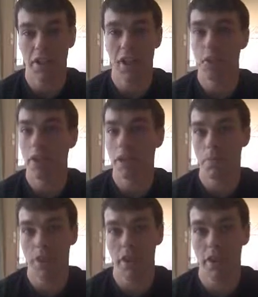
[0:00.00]
it at least
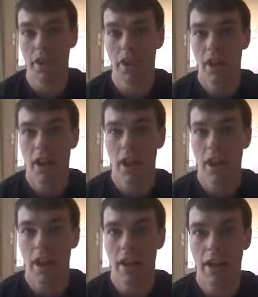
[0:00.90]
once a month,
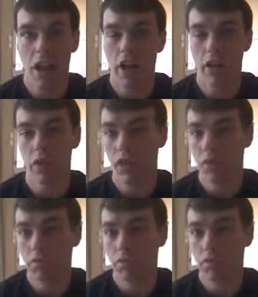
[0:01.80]
and I got it